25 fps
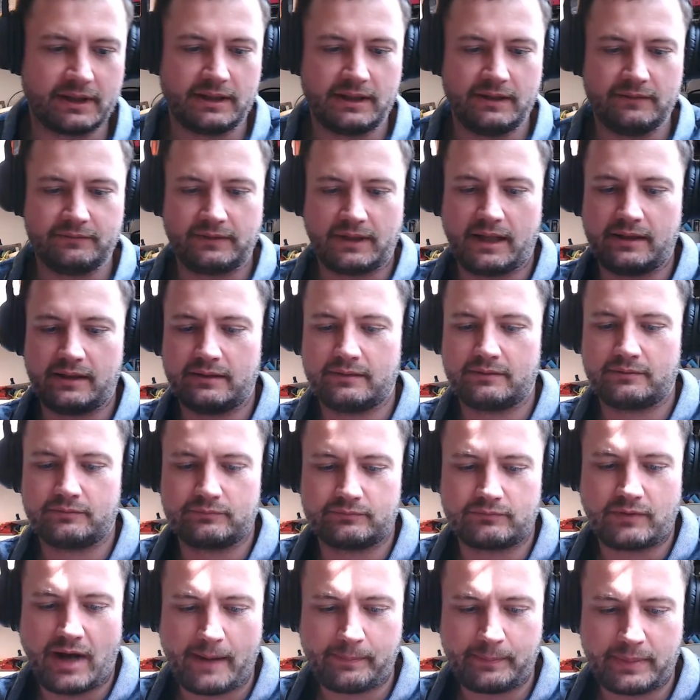that you've like
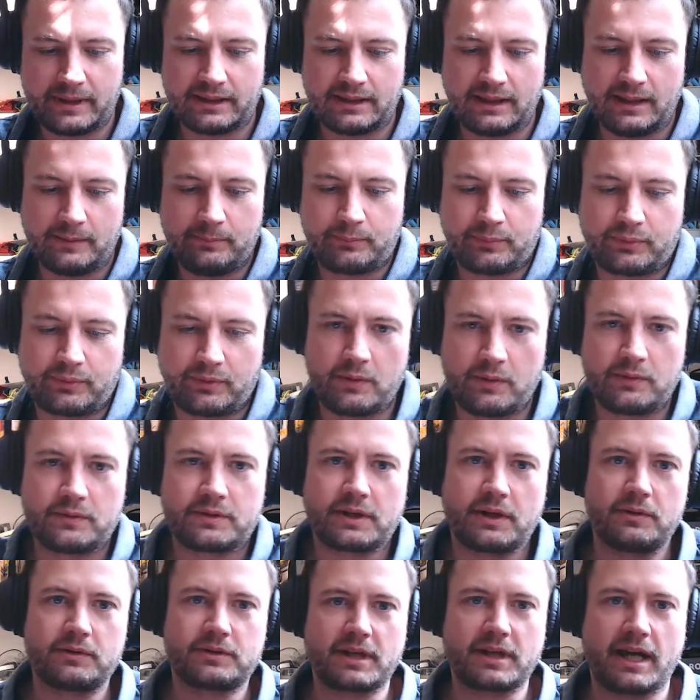rapidly
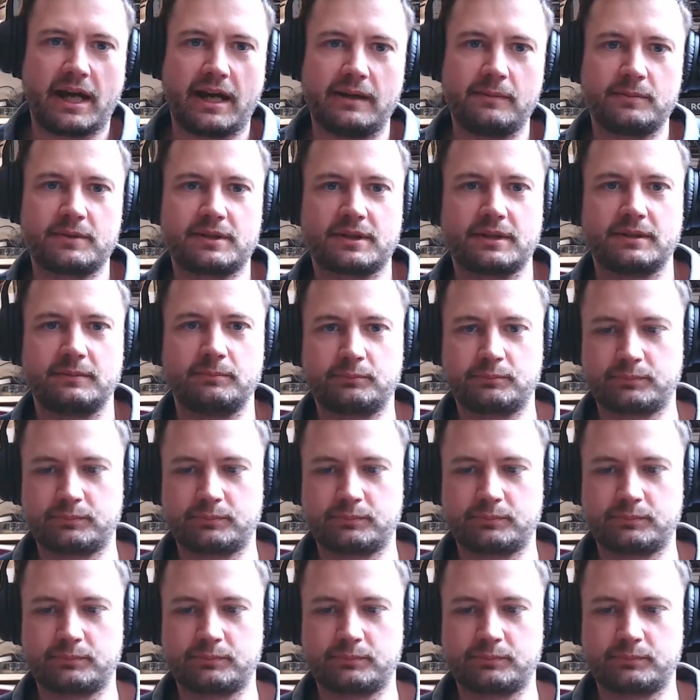prototyped